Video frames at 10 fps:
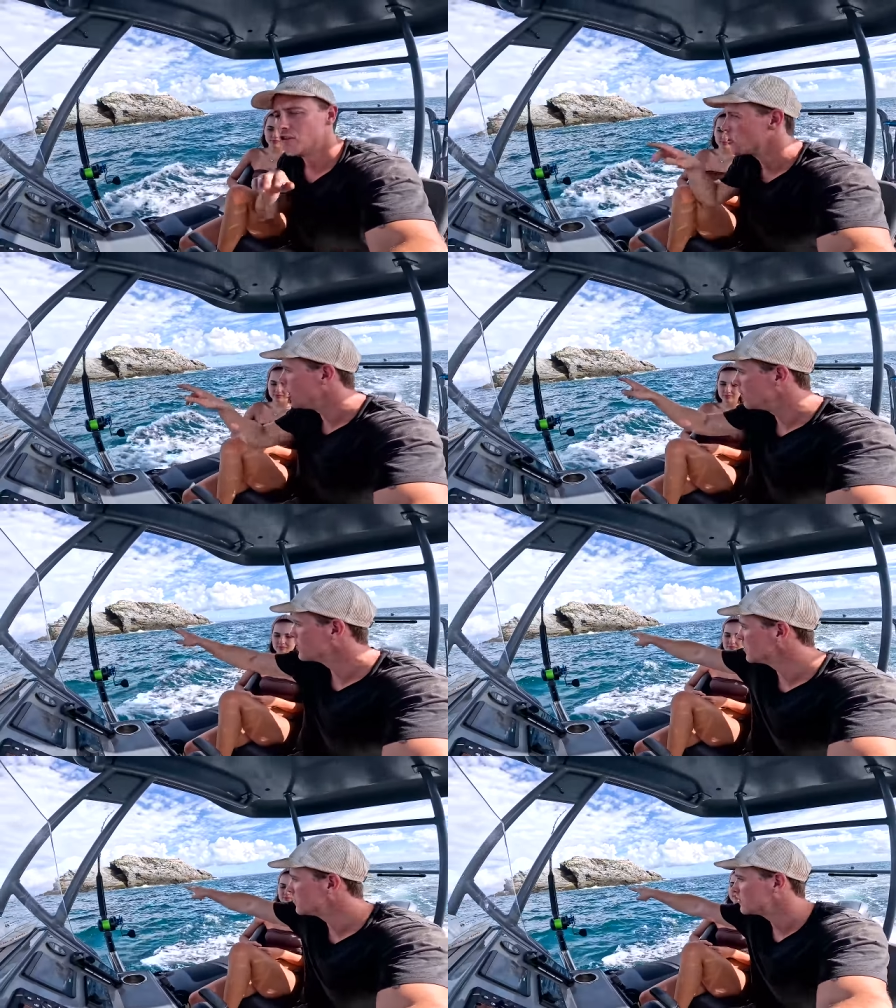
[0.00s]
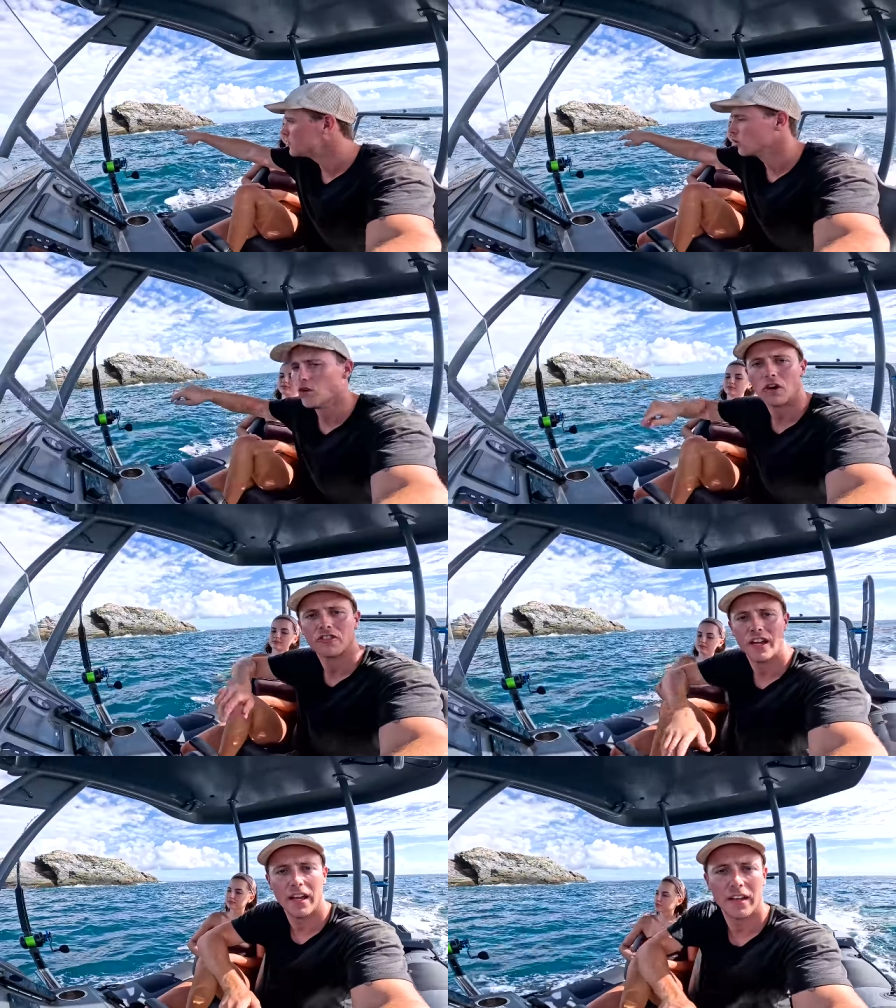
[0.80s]
few times. There's two
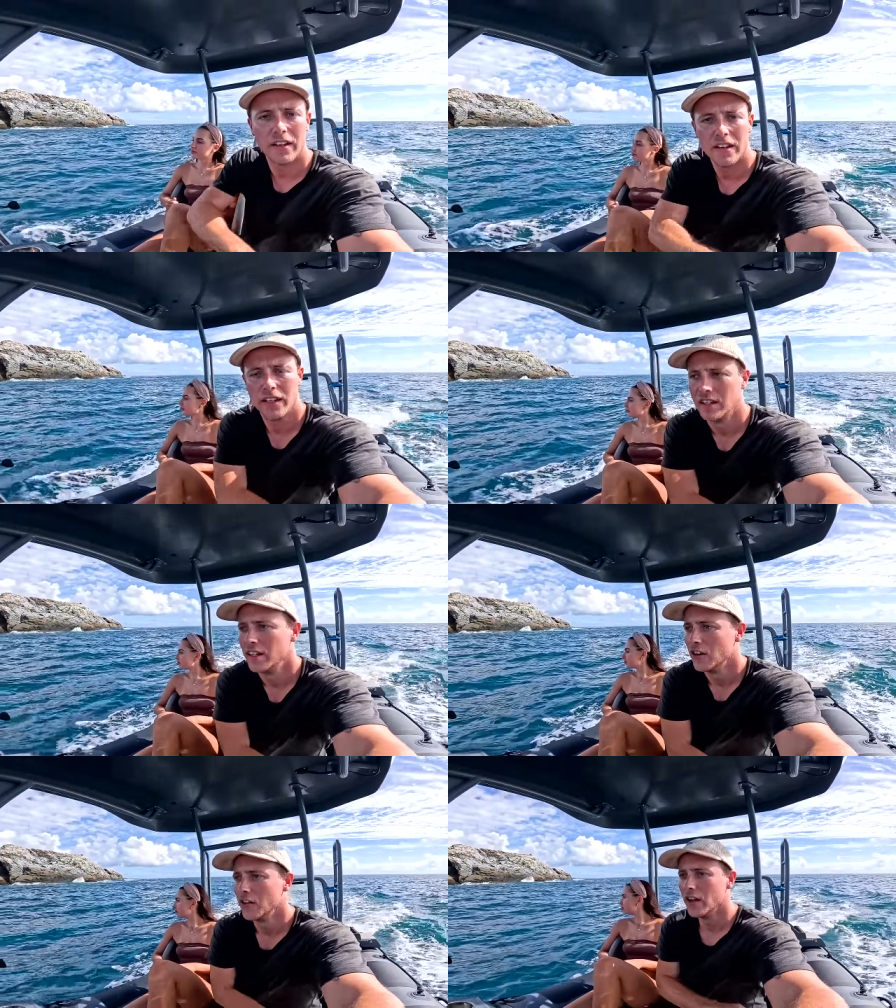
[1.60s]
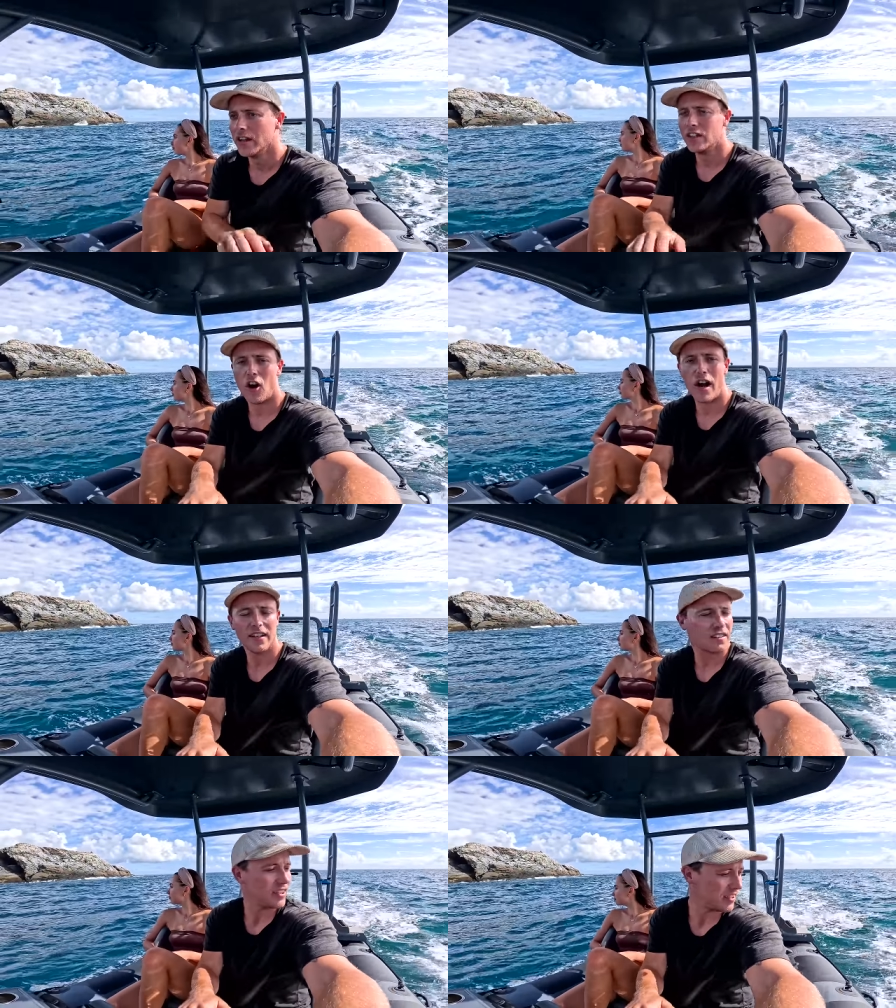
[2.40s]
rocks here, really
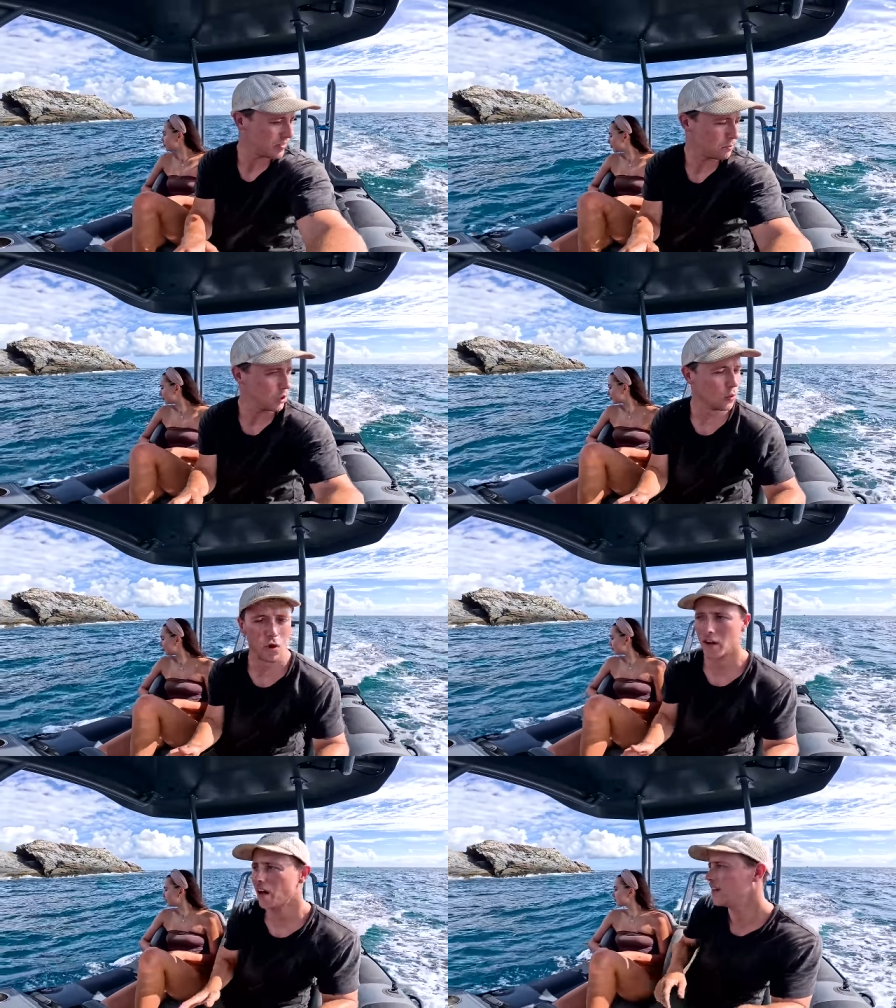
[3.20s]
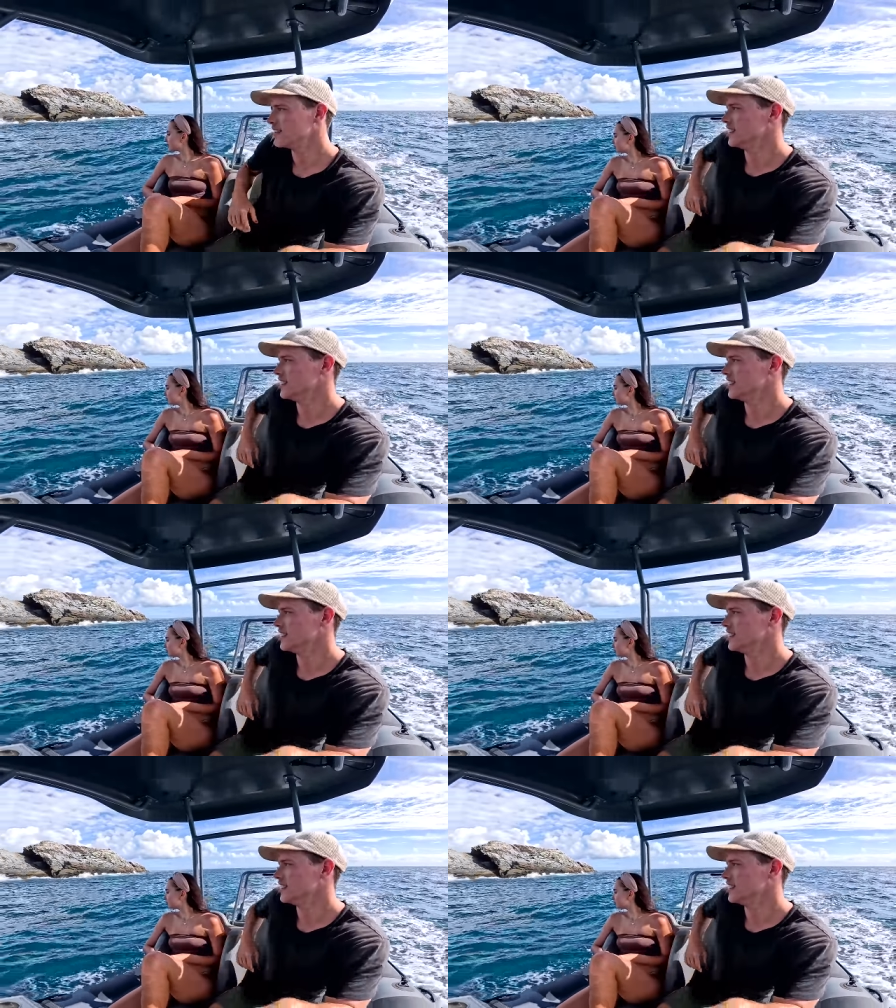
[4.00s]
nice, blue water.